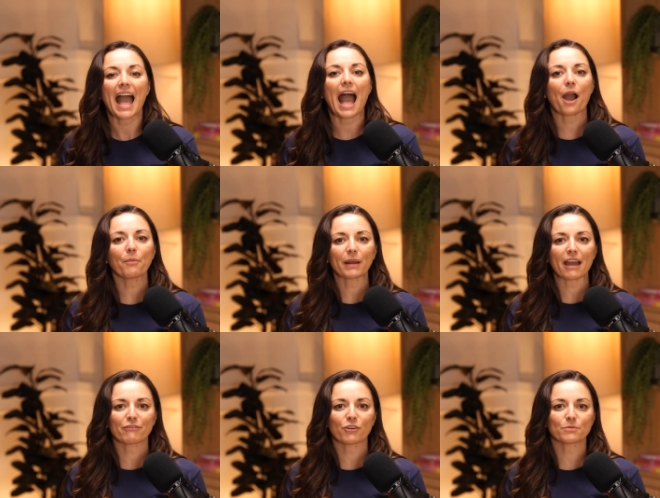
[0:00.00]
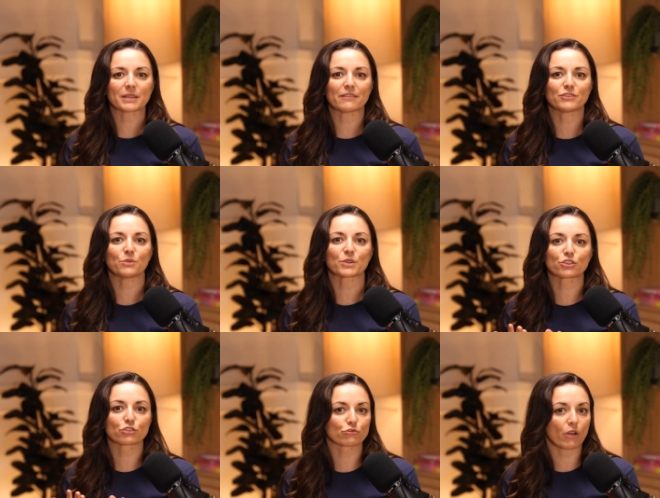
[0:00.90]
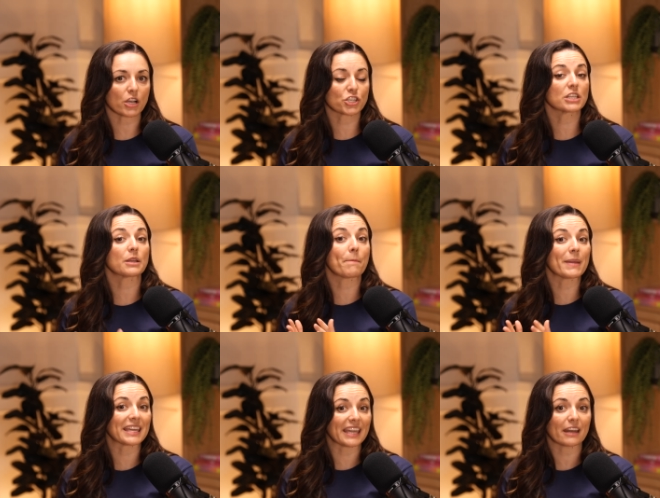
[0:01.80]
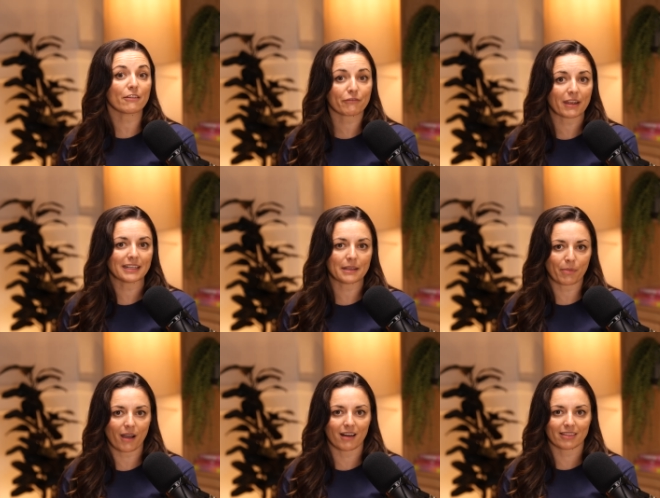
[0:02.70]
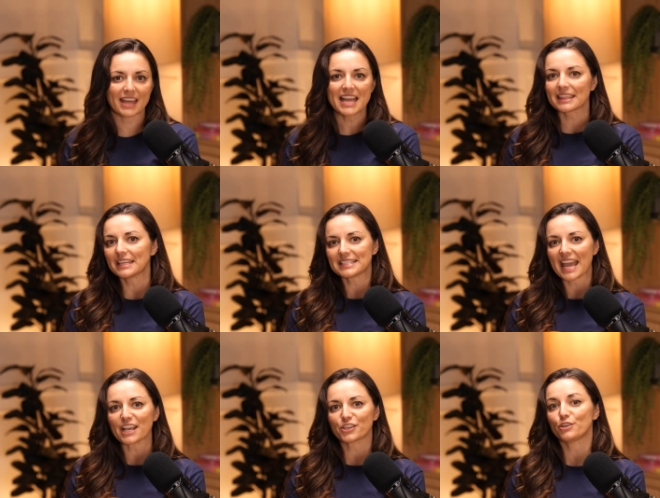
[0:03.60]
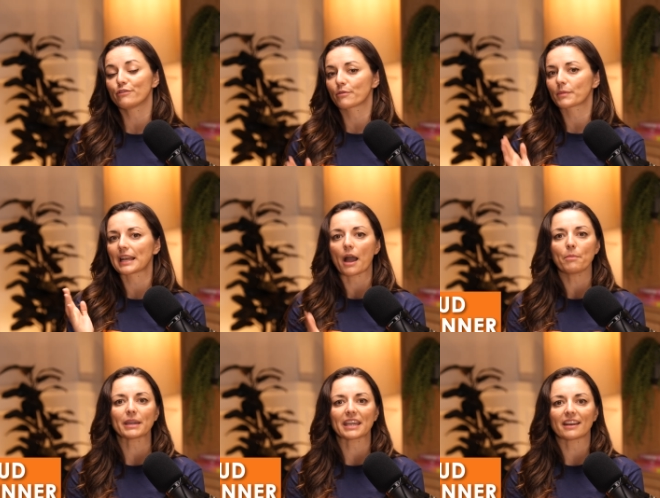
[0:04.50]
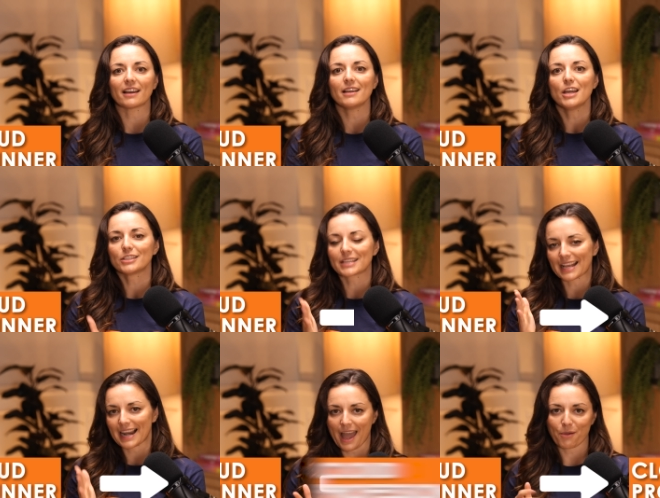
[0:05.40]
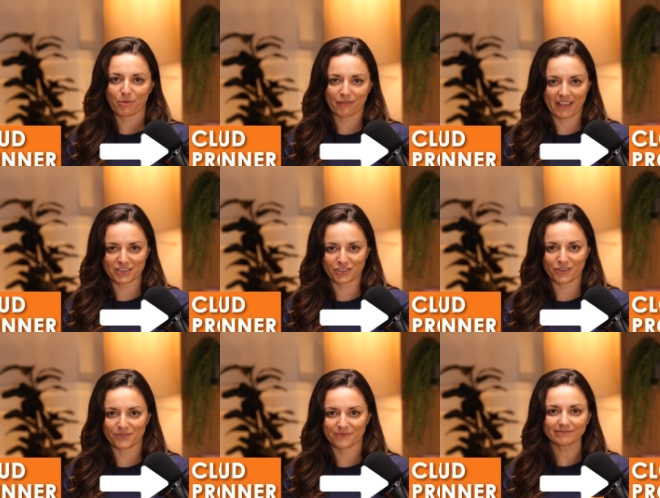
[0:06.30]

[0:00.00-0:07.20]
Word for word: Our platform gives you a structured, beginner-friendly path that takes you from cloud beginner to cloud professional.